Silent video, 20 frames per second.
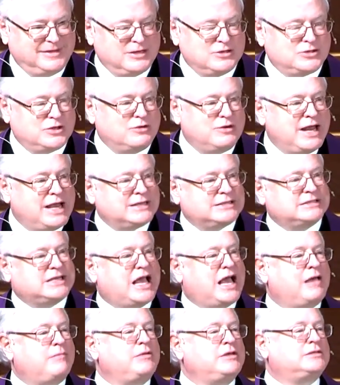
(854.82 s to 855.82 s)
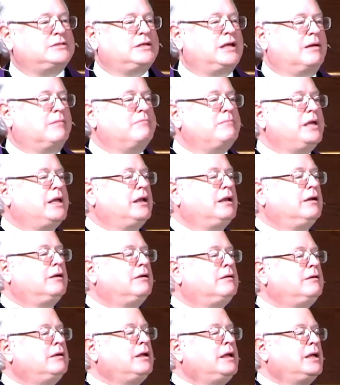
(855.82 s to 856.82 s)
So, next time you see a
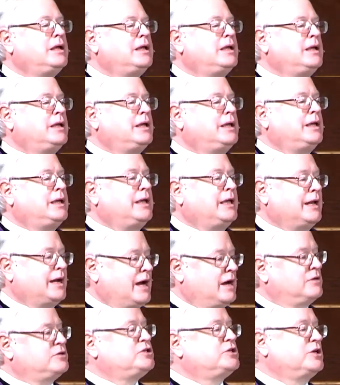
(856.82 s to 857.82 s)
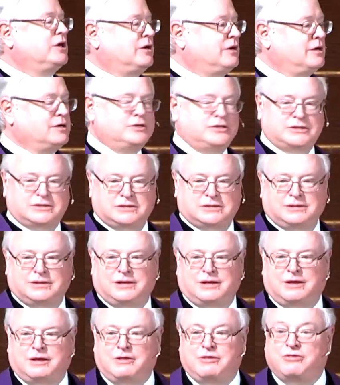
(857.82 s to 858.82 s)
middler in our church,
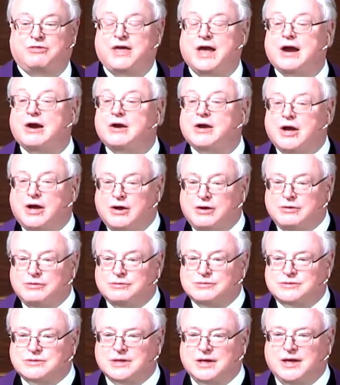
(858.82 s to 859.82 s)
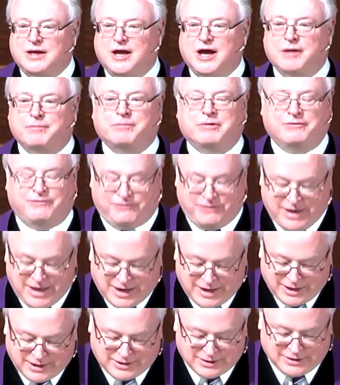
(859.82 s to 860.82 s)
there goes a
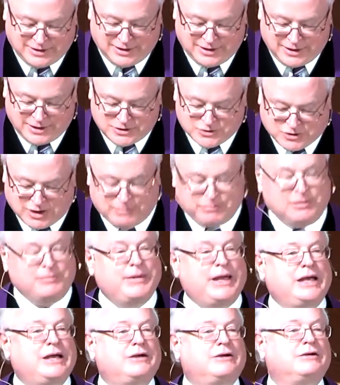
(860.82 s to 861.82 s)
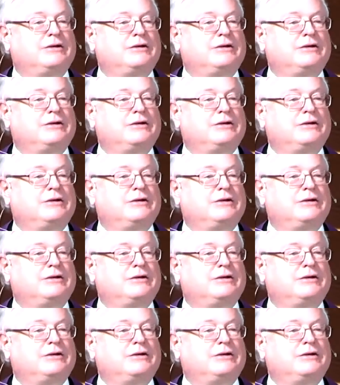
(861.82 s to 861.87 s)
prophetic troublemaker.